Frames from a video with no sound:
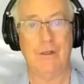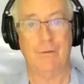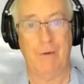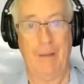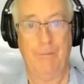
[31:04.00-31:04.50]

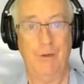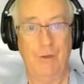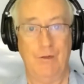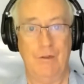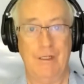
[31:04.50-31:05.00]
crap. We
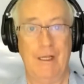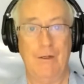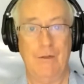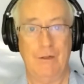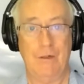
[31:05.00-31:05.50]
shouldn't take
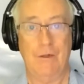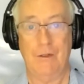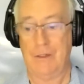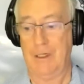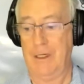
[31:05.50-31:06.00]
it
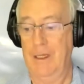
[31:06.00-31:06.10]
seriously.